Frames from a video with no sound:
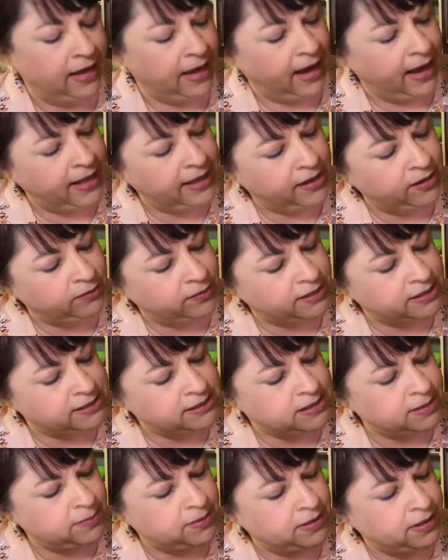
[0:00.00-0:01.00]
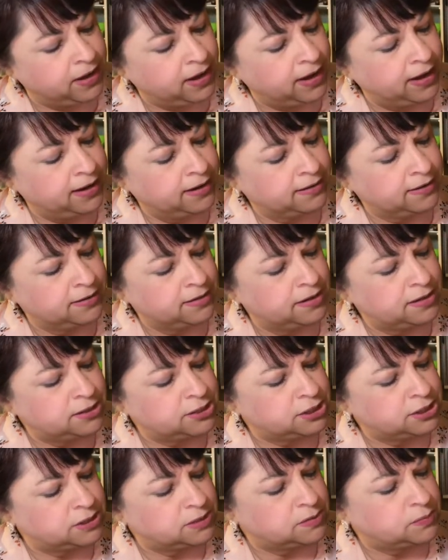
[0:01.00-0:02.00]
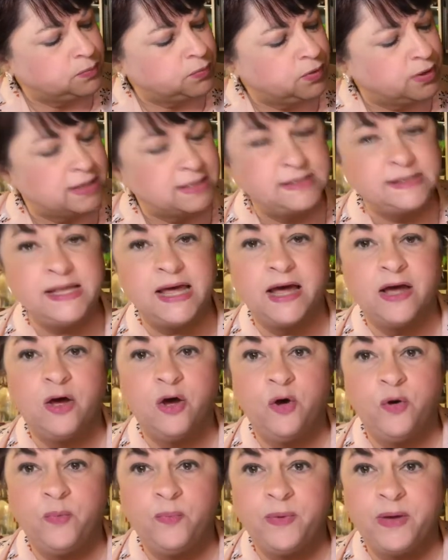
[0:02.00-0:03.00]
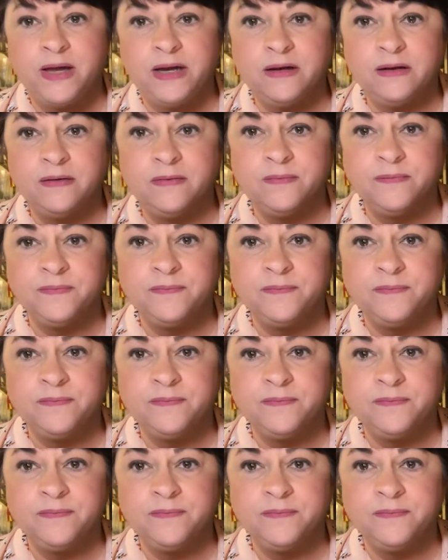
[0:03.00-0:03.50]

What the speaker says: and then with the tip of the iron, just press that open.